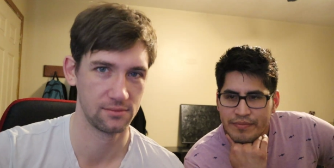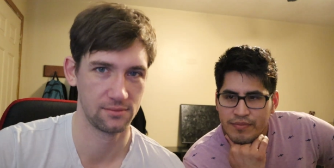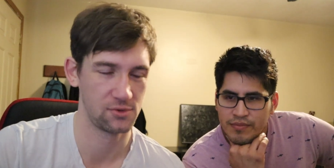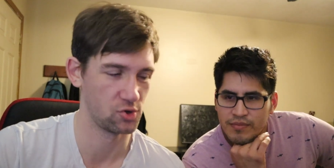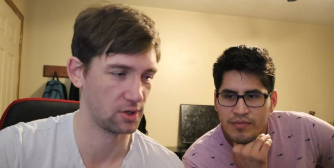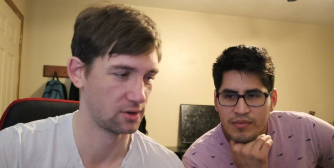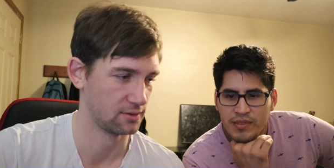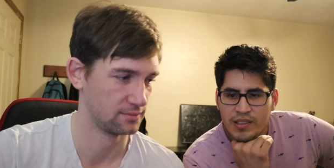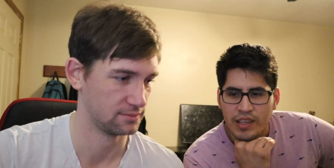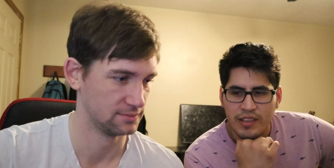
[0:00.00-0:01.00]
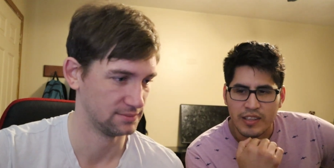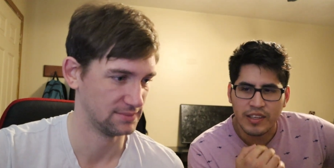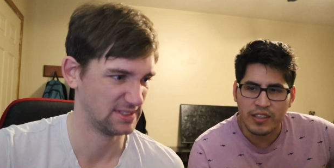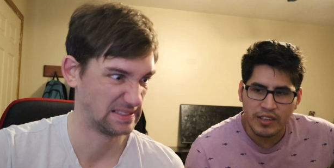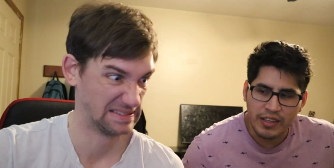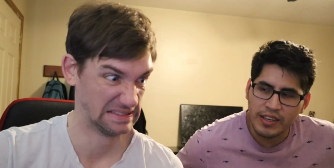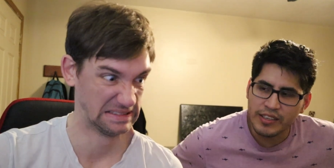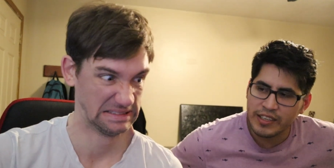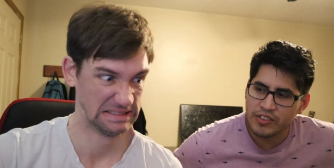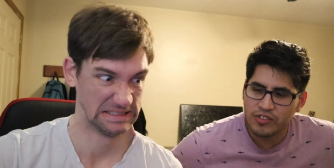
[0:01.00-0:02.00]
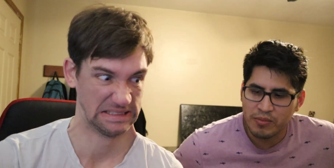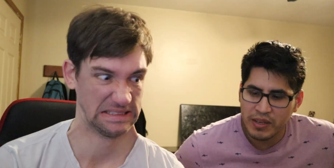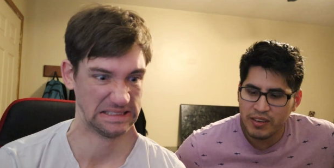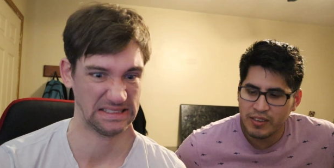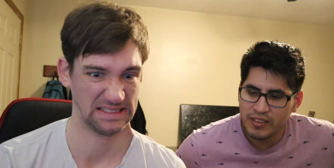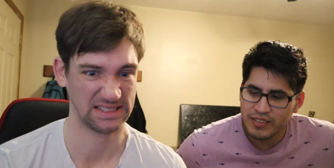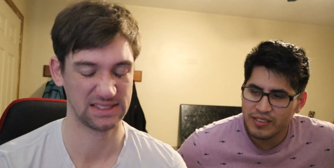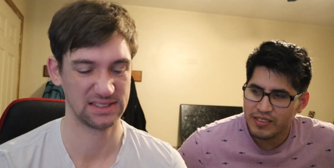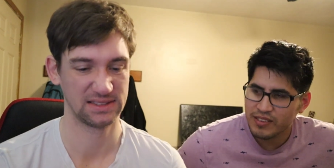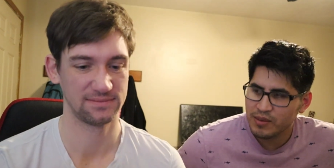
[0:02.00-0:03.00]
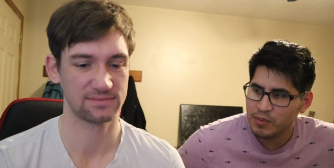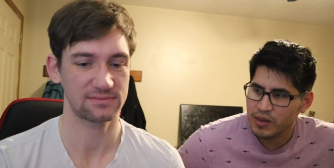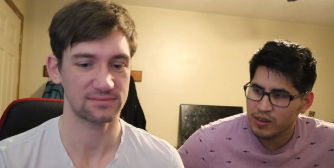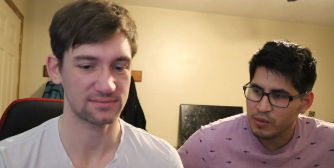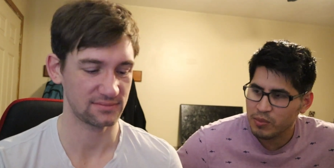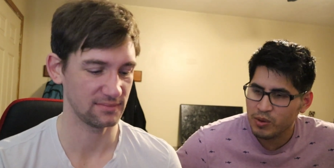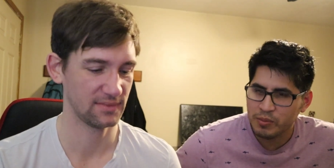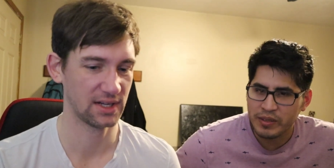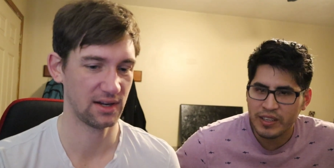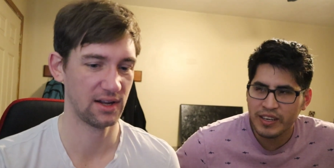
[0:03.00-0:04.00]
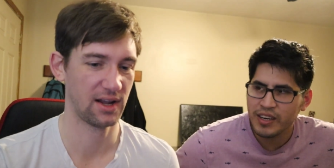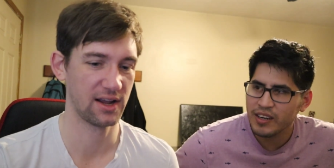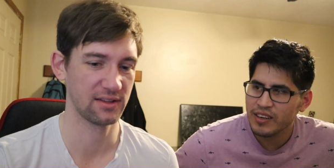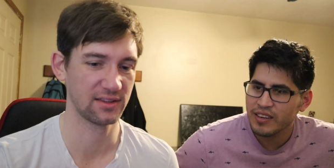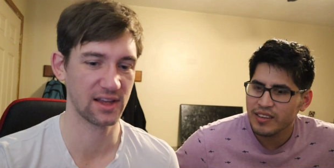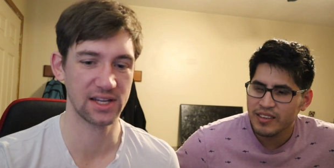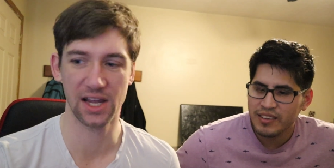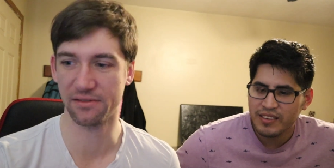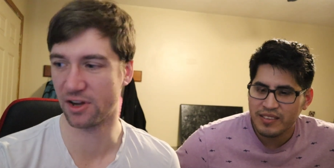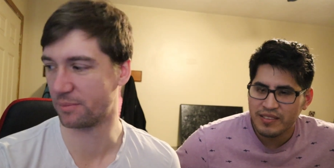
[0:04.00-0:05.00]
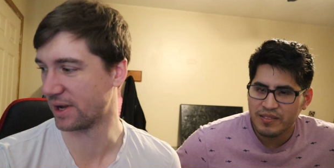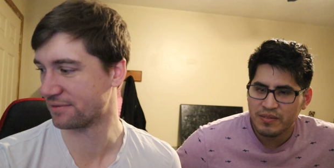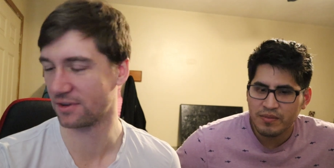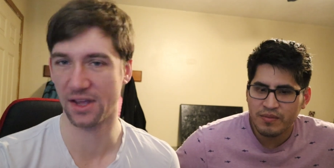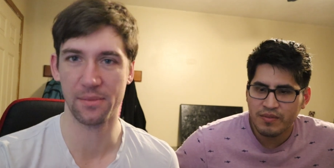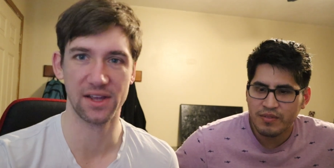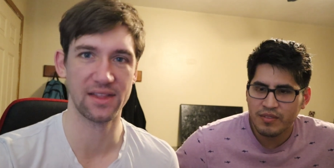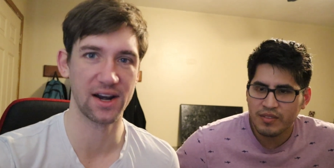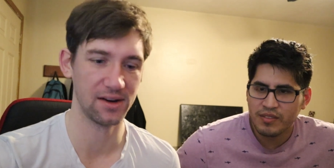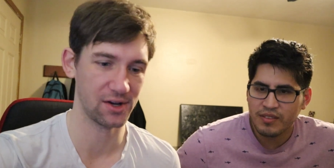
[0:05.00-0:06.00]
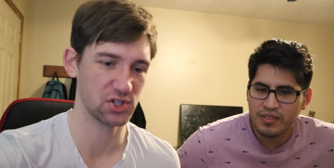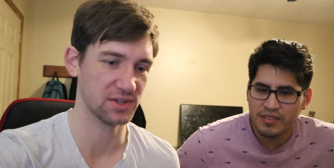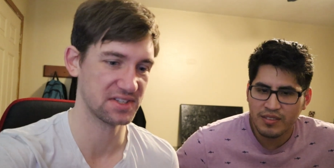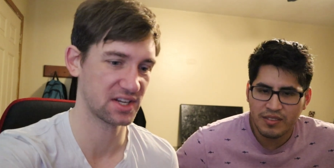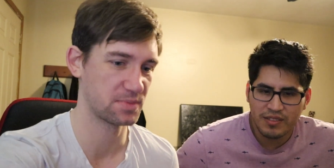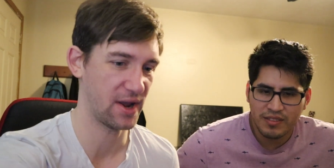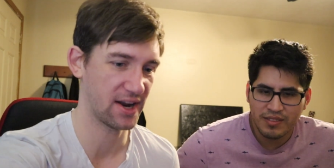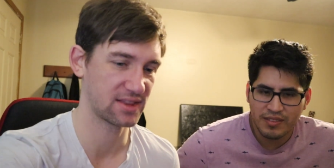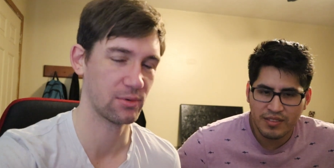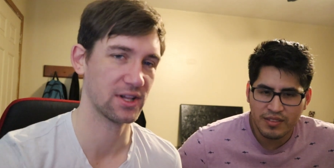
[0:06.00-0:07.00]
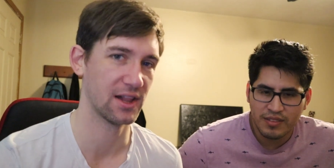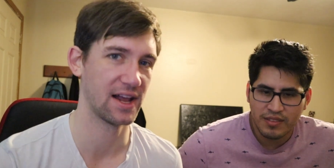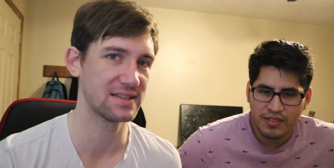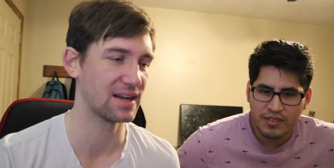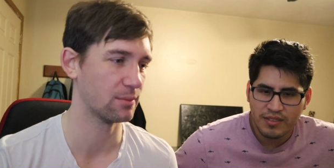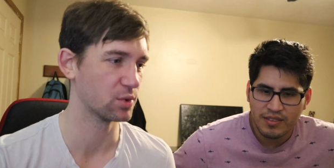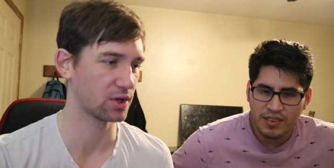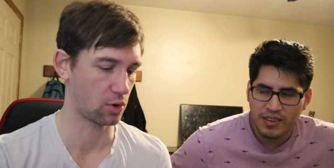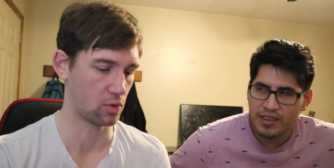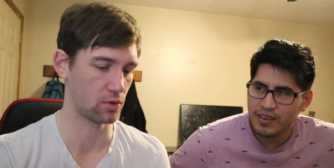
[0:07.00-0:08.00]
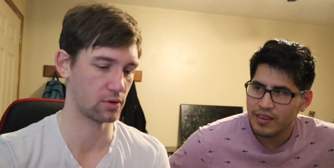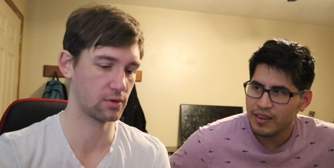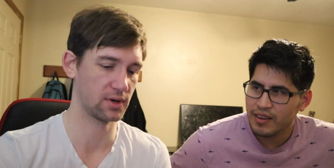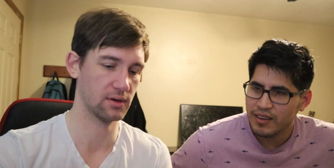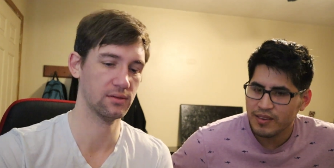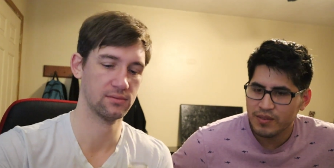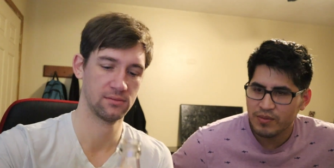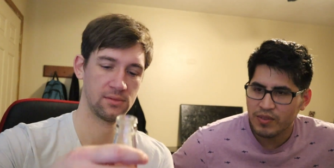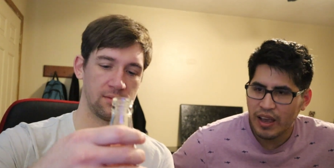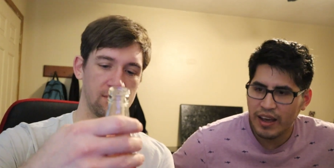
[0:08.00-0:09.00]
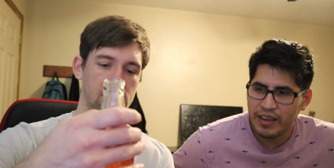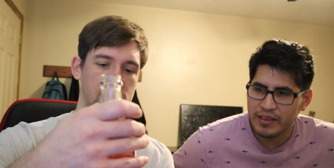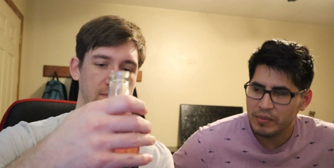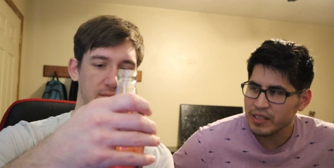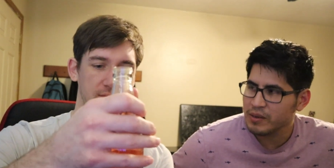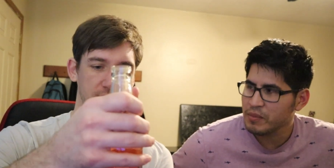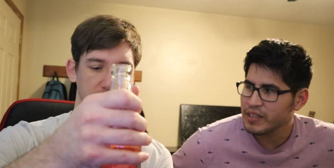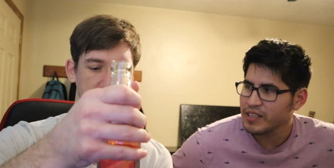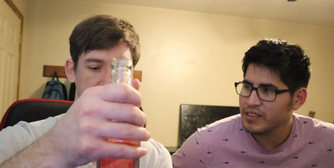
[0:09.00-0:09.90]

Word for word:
Speaker 1: drink. I
Speaker 2: think they could have gone the extra mile. Put a little pulp in there.
Speaker 1: I think they gave up after they made that initial six pack that we did last time with the corn and.
Speaker 2: Ah, they made their money and